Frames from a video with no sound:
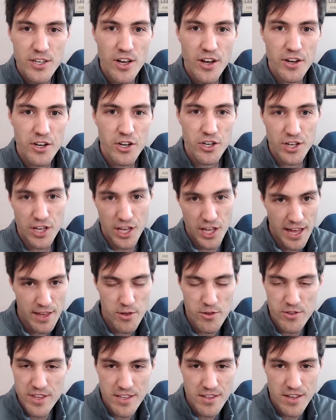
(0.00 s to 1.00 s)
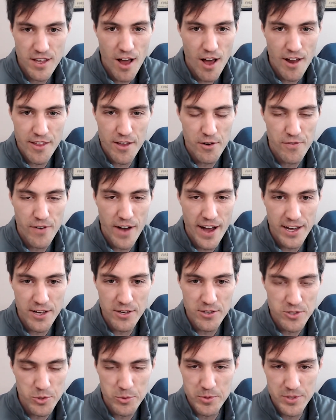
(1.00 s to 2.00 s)
could I use this on audio
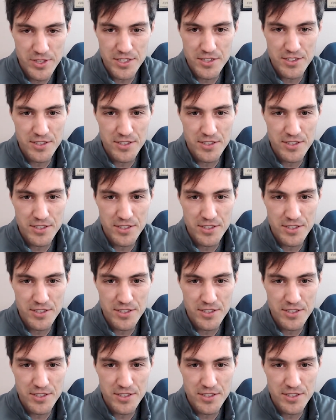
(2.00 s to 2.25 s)
files, or would this